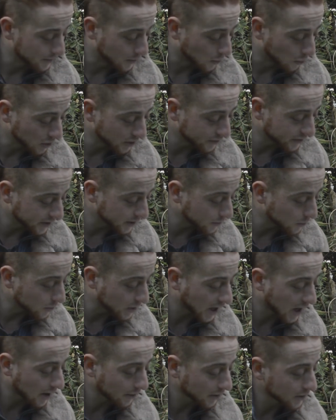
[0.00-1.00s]
all of it will
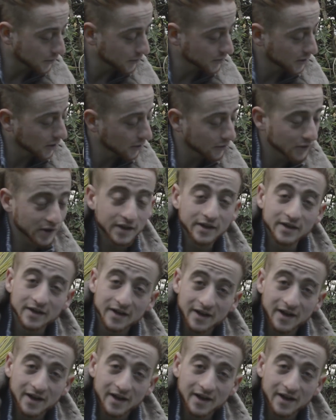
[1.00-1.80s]
carry on going